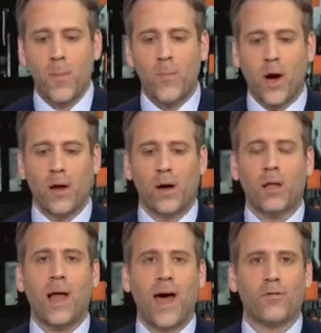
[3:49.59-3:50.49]
But
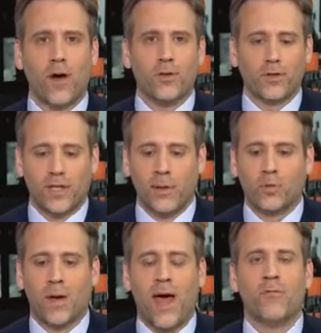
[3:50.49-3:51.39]
a lot of other
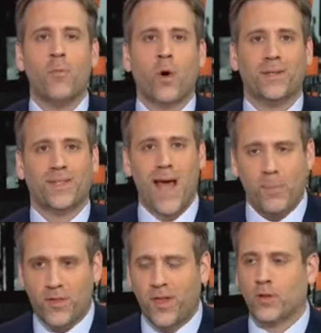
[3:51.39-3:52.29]
teams would have more
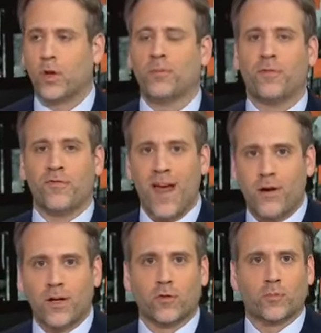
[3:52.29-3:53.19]
depth in terms of
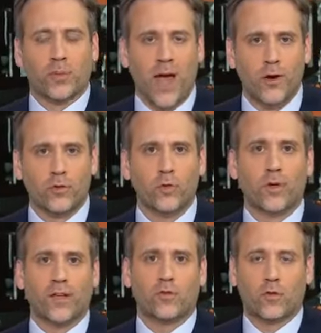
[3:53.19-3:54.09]
various players who
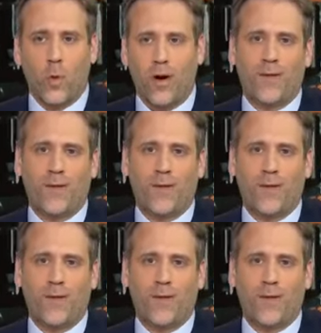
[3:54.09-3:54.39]
can score.